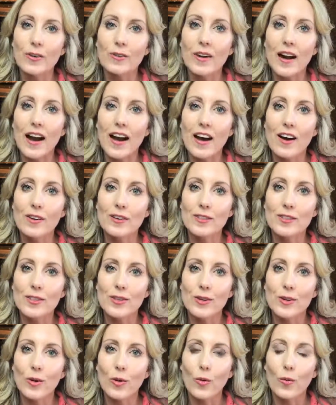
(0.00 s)
around
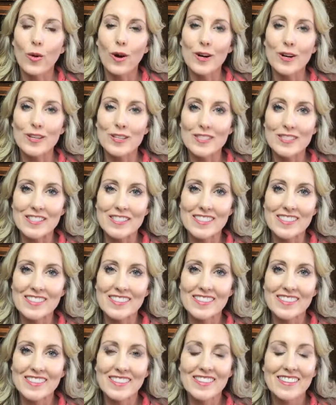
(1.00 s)
words.